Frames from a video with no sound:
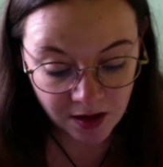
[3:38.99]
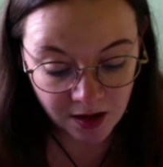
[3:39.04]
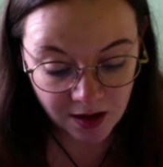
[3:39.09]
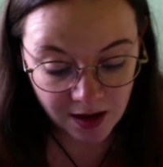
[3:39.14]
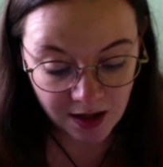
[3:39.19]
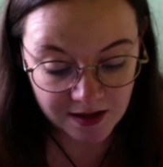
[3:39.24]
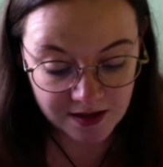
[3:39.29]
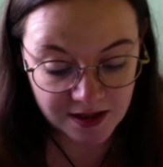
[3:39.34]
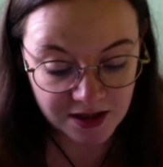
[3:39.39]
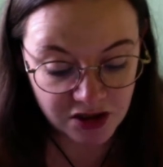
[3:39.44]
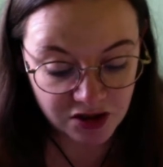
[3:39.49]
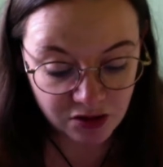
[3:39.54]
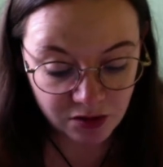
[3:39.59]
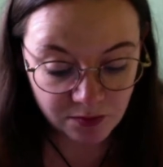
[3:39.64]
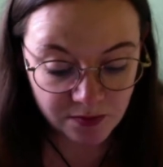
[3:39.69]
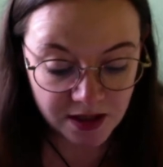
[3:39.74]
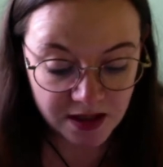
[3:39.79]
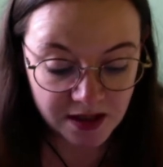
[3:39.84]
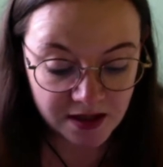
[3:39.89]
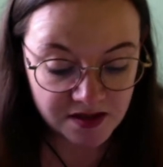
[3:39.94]
Additional
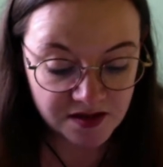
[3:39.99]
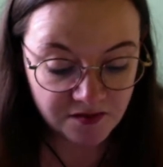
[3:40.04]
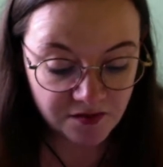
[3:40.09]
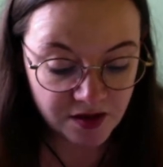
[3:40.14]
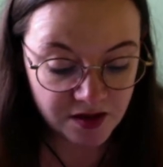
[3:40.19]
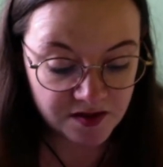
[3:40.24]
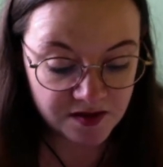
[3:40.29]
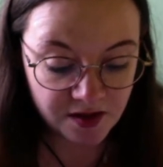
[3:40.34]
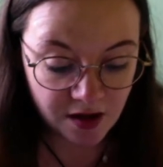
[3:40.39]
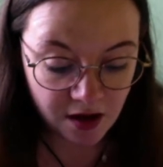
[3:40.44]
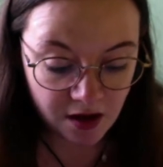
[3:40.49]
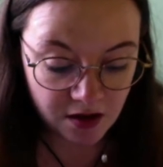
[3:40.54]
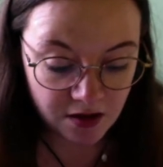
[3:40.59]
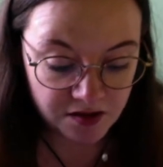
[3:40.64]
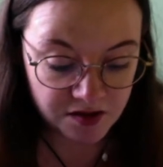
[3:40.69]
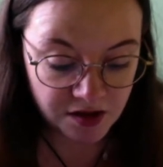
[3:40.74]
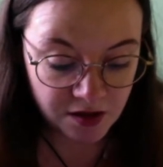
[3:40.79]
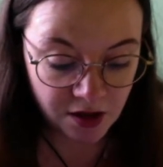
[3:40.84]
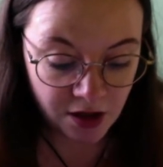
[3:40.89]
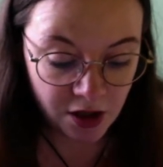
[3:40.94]
meanings for this card:
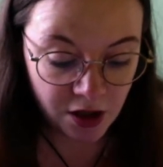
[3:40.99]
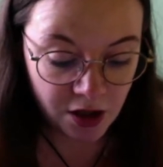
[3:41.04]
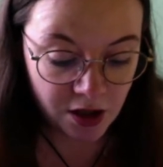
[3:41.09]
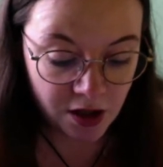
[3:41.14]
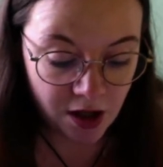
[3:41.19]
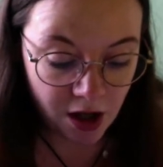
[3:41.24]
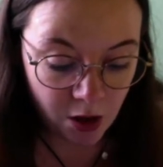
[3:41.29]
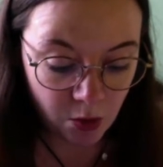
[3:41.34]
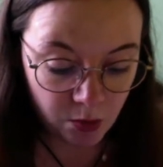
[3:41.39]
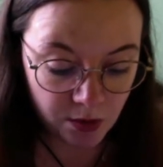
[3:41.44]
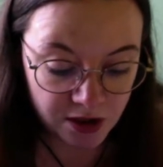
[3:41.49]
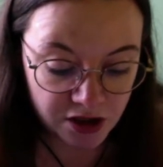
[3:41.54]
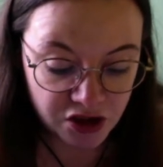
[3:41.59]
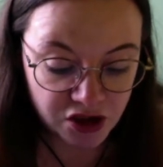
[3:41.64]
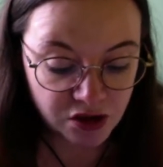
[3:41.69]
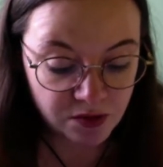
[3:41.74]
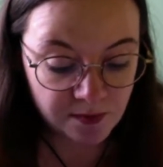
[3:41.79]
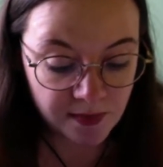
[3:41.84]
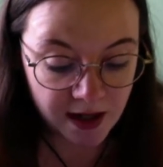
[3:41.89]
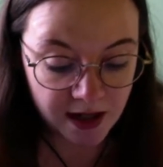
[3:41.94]
a wish
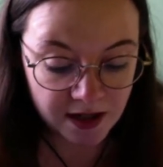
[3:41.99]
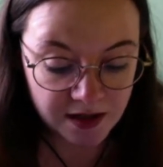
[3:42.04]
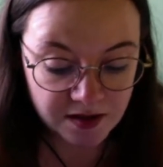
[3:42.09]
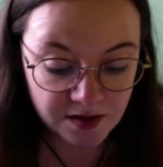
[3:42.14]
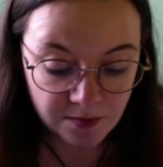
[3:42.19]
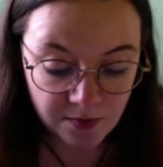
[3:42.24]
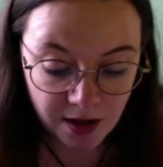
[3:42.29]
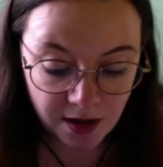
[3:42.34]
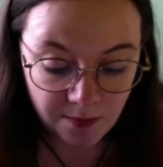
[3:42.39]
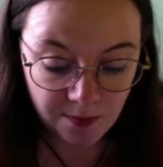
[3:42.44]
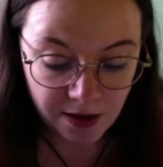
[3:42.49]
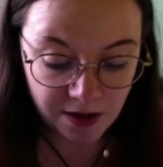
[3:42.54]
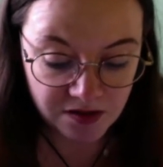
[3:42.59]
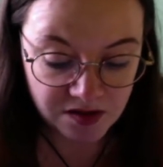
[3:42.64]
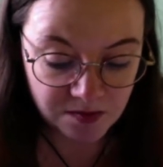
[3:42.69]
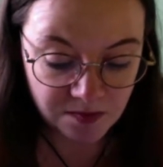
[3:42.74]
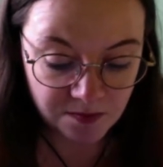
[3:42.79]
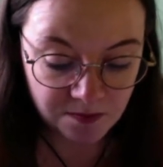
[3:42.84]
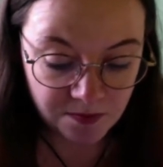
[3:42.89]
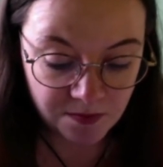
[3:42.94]
you made may about
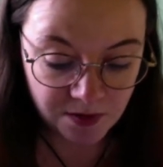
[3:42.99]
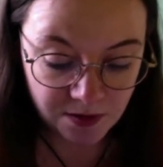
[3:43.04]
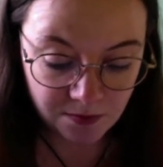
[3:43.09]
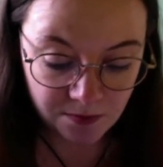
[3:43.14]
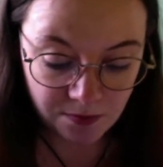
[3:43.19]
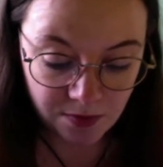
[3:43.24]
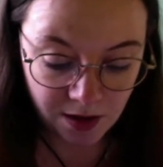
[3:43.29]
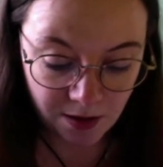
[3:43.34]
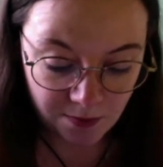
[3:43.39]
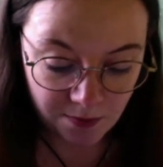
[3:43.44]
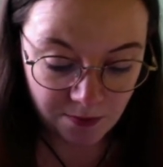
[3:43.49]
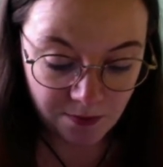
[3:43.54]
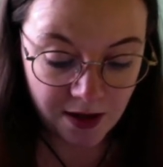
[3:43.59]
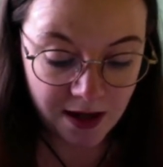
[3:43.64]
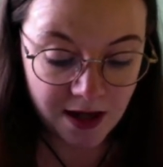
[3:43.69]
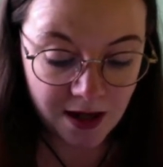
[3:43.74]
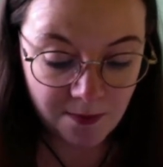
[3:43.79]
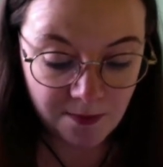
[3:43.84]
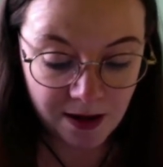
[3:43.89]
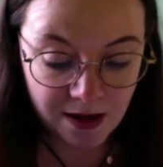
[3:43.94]
uh, may
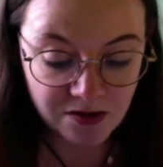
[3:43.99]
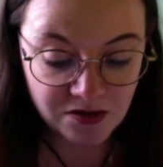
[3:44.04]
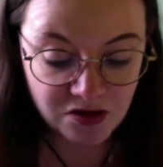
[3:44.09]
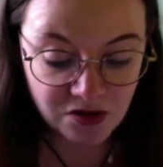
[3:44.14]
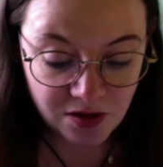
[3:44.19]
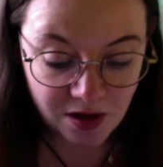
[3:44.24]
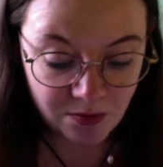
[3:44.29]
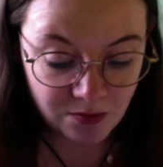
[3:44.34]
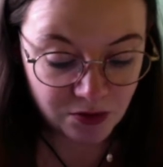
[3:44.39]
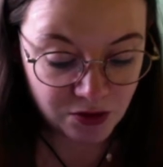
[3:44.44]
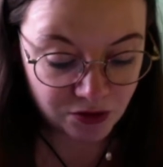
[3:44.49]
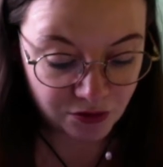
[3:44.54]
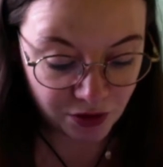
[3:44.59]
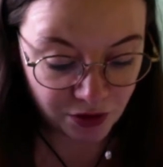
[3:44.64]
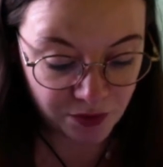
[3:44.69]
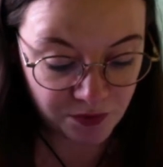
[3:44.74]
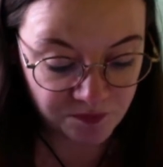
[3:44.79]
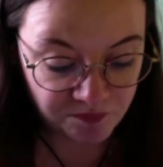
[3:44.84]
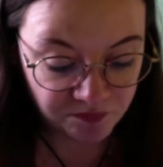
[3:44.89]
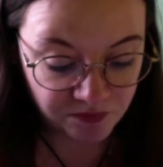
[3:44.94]
about to come
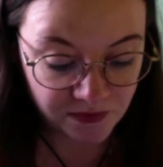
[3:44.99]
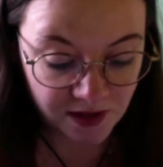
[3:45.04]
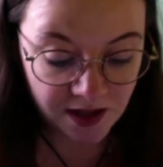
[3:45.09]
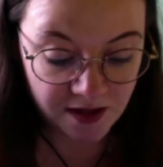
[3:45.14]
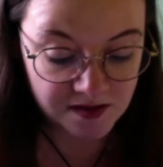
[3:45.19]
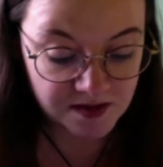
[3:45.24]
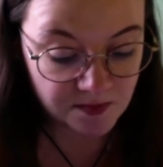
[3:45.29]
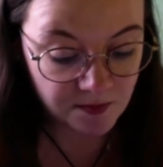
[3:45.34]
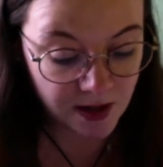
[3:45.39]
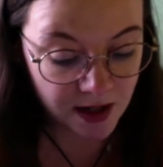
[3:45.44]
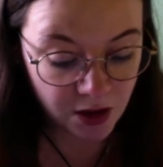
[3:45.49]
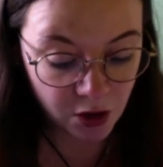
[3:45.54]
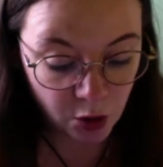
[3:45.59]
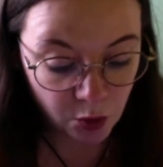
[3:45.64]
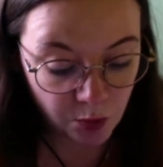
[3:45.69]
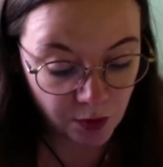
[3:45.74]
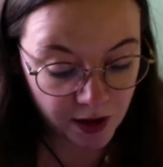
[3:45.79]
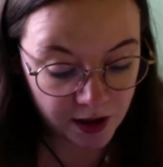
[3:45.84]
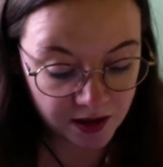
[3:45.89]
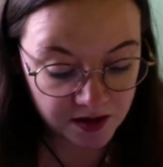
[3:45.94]
true. It's make or
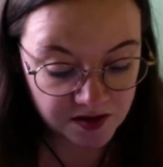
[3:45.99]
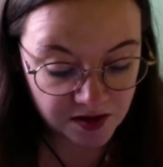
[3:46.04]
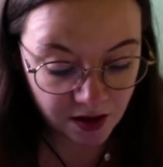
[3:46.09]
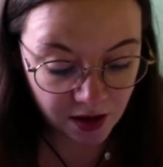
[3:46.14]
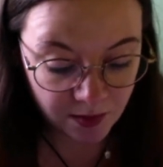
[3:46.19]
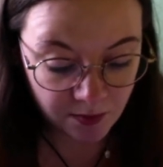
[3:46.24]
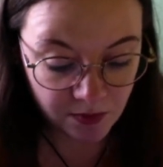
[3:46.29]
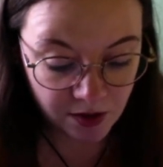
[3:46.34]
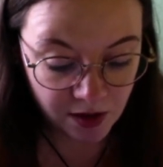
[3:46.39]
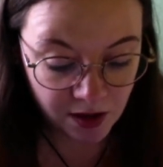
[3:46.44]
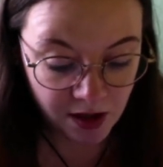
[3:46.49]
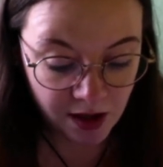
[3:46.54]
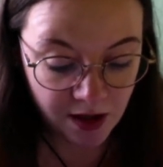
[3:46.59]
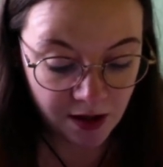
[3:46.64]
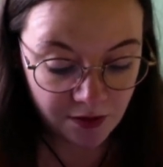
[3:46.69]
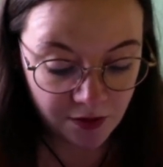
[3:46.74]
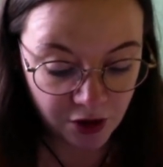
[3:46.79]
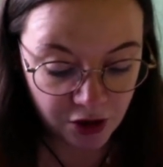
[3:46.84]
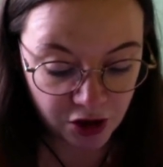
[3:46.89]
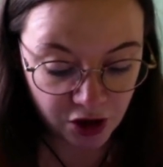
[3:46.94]
break time.
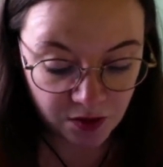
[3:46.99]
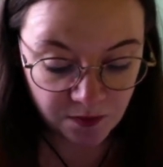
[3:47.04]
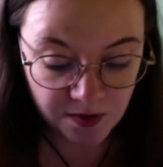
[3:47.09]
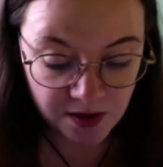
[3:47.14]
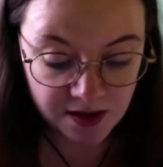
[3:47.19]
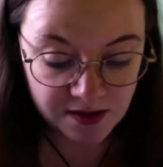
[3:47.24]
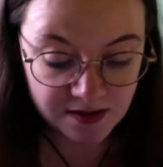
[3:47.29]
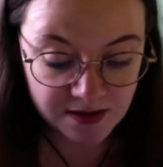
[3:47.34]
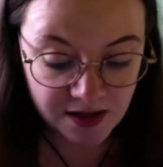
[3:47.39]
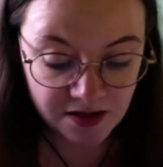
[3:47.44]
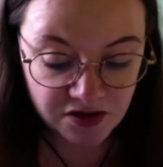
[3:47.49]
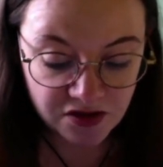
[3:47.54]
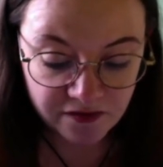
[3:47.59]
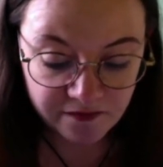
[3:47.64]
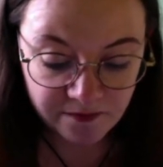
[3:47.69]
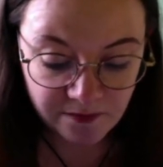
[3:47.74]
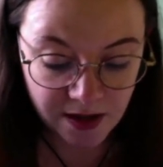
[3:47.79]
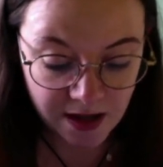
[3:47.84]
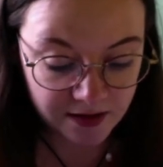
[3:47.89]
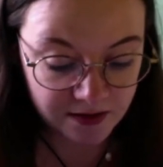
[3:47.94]
There could be a sense of
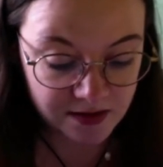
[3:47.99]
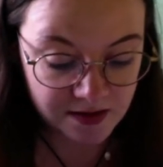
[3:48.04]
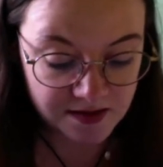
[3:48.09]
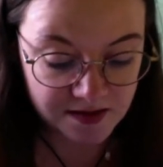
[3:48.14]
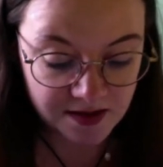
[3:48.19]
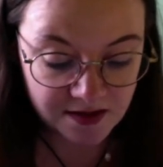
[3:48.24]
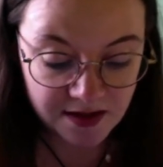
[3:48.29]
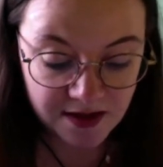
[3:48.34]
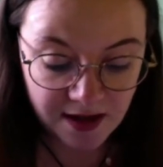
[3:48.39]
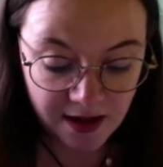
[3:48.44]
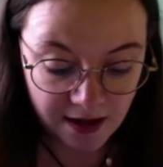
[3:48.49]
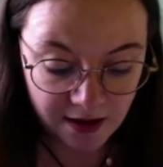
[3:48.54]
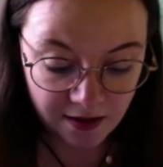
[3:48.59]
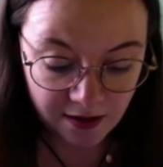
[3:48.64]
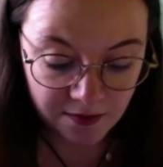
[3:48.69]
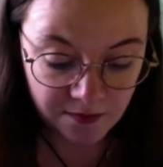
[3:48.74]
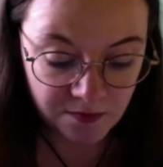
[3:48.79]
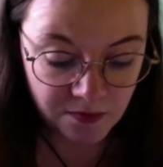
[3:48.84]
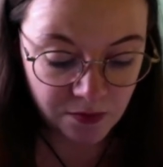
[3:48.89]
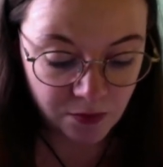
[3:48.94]
madness in the air.
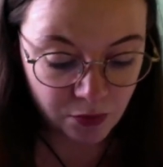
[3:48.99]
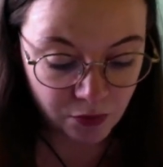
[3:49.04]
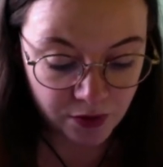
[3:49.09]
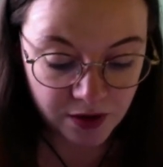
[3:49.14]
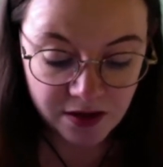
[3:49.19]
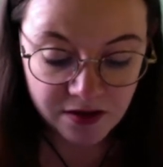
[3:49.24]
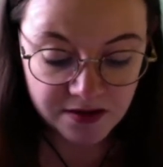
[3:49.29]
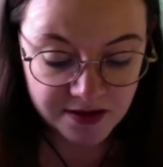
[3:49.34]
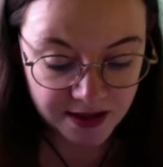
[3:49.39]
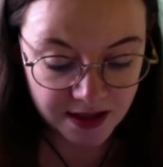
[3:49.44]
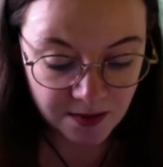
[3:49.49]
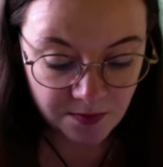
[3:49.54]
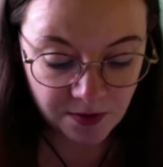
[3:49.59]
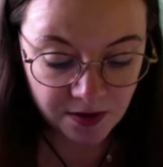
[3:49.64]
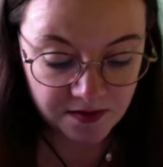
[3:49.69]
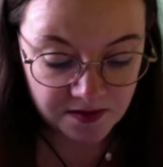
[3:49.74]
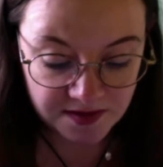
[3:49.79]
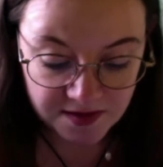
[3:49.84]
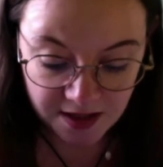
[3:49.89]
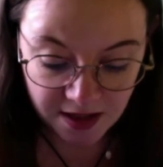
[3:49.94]
Breathe deep
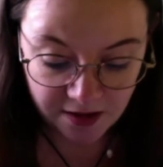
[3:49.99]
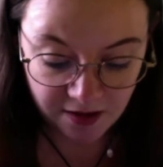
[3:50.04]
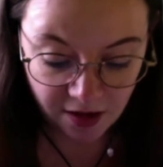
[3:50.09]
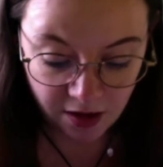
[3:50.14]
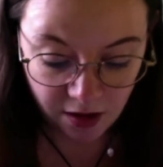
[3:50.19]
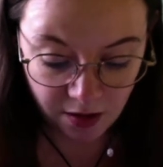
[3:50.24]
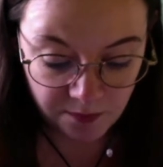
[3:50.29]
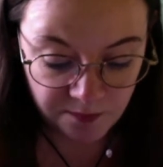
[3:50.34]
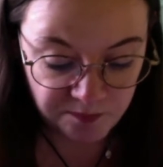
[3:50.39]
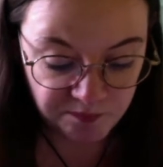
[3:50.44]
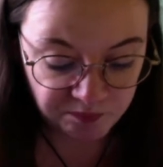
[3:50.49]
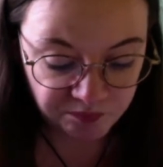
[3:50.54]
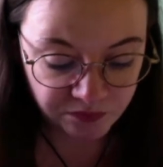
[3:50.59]
and stay calm.